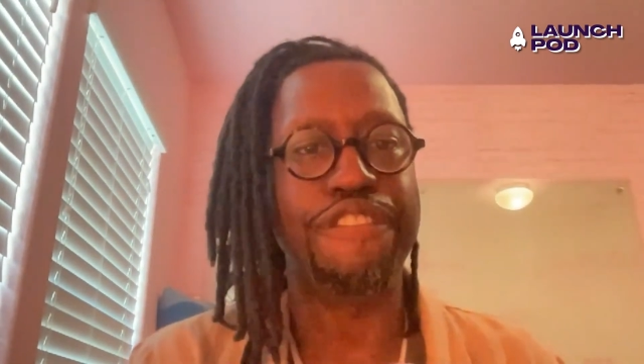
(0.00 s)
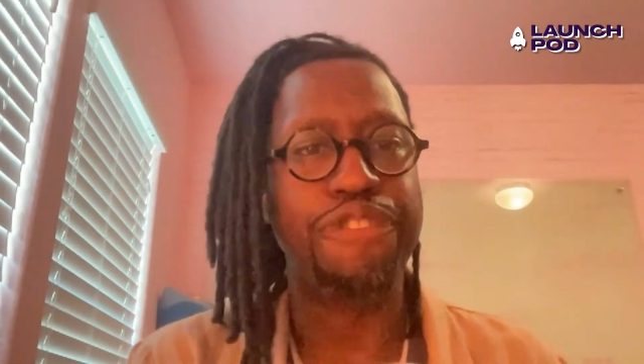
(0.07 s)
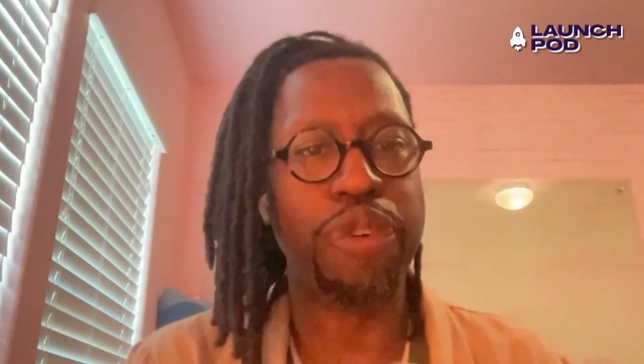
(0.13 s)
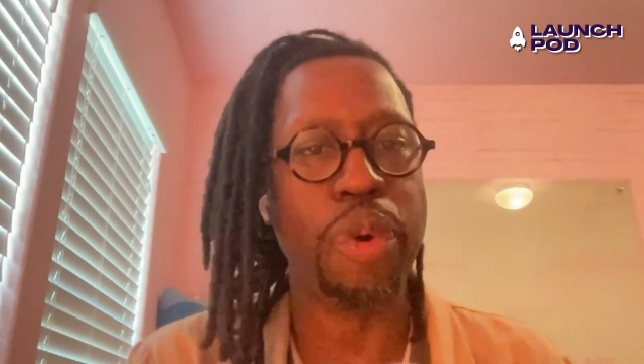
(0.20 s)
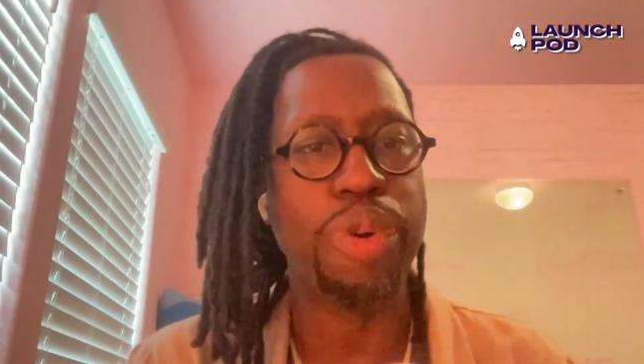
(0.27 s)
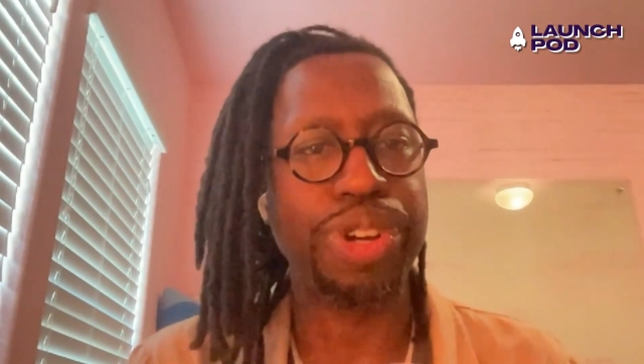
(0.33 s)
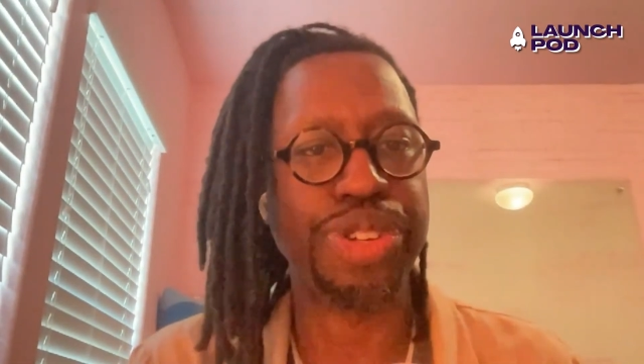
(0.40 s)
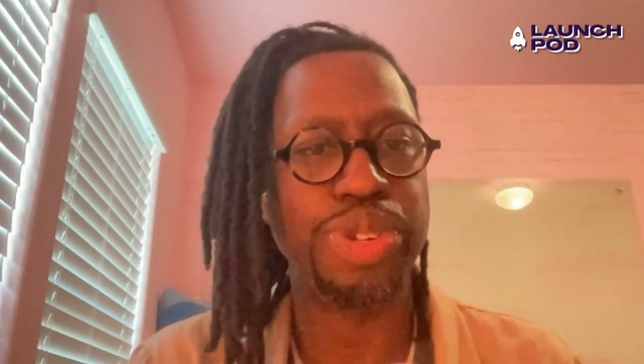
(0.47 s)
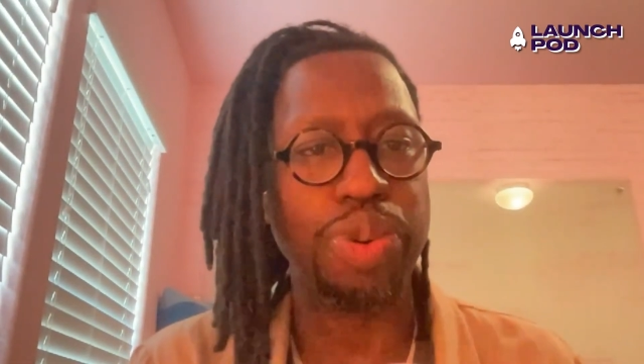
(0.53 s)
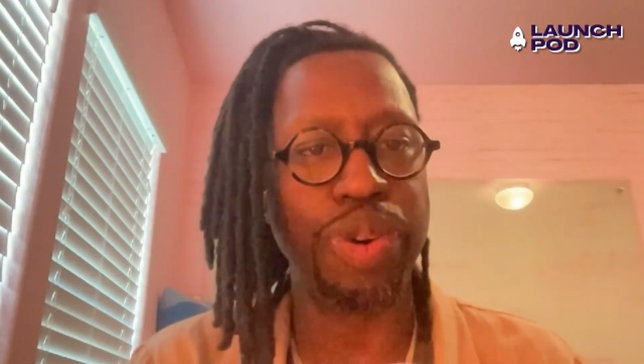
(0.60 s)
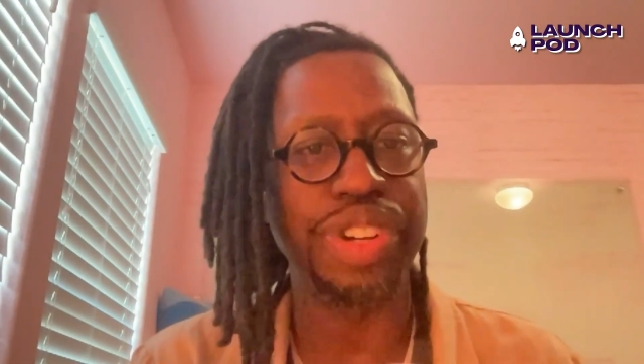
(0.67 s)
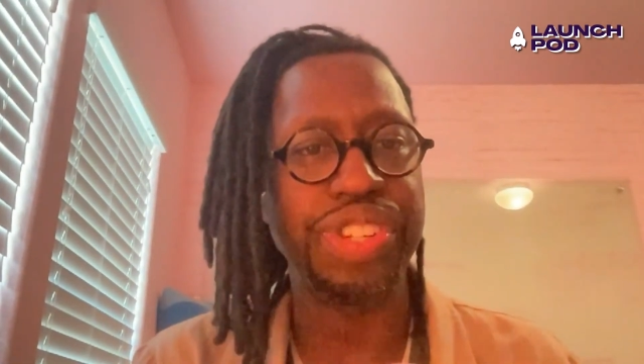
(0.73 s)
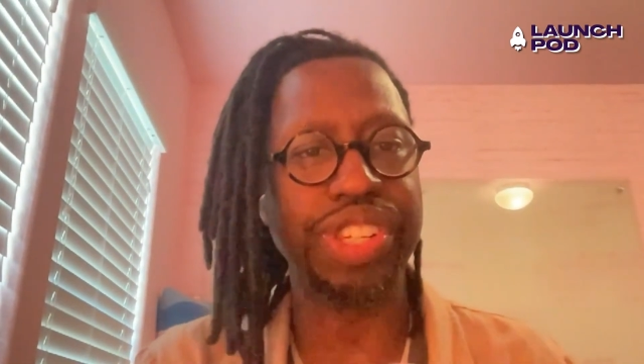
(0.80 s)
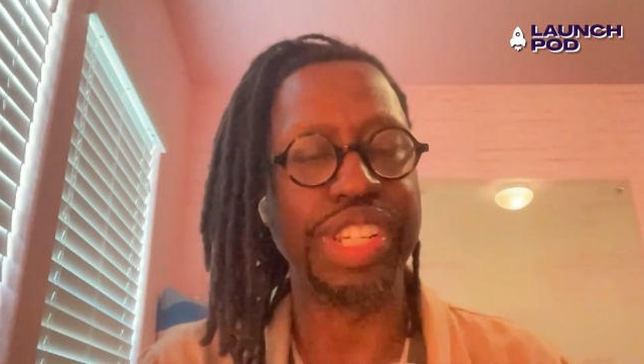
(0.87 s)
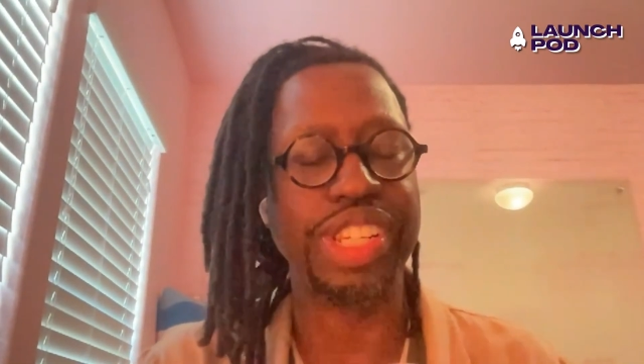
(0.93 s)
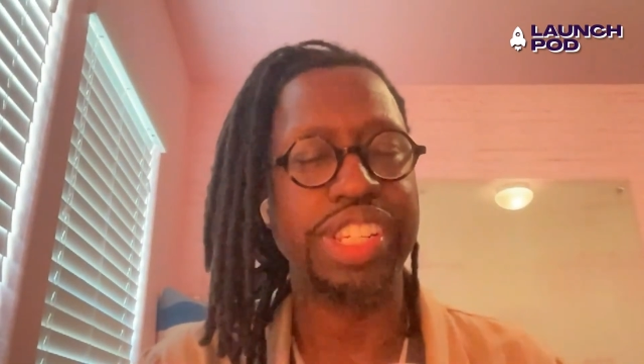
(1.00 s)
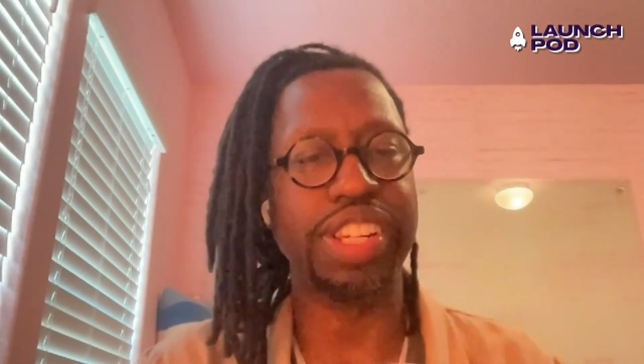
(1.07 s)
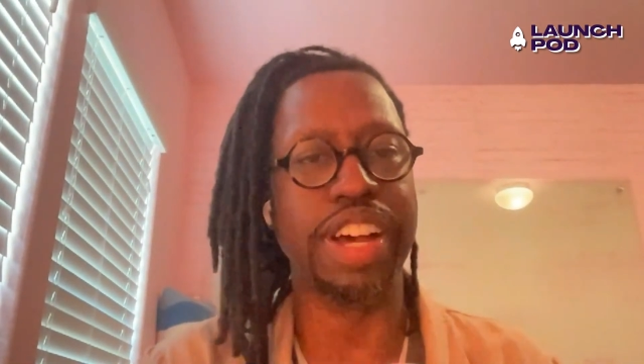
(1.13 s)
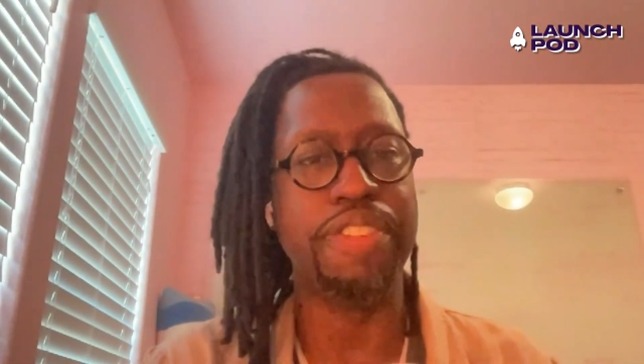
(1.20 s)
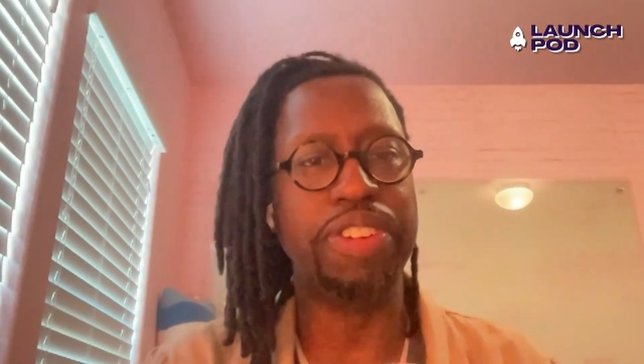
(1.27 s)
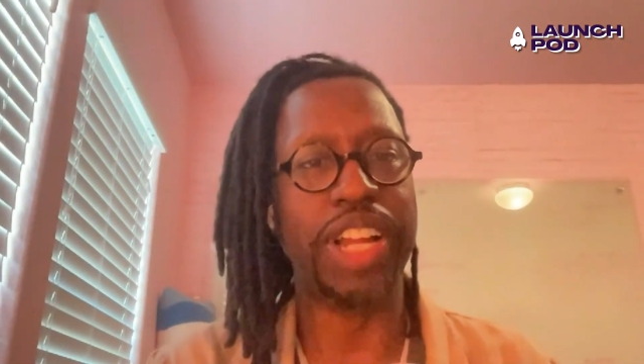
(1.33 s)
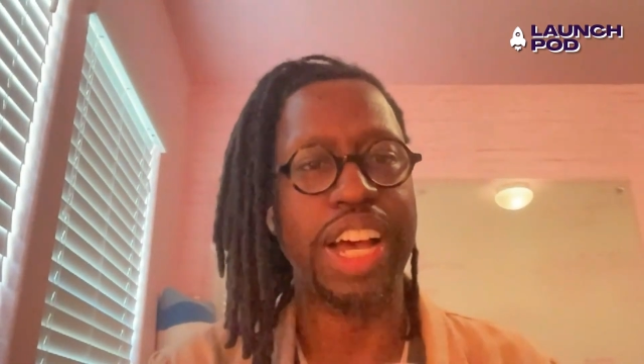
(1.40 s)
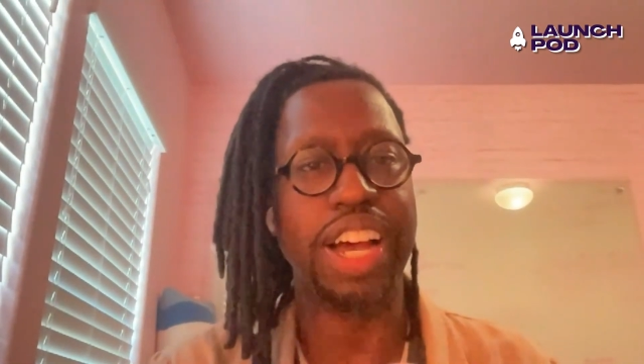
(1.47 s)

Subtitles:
four sources of luck.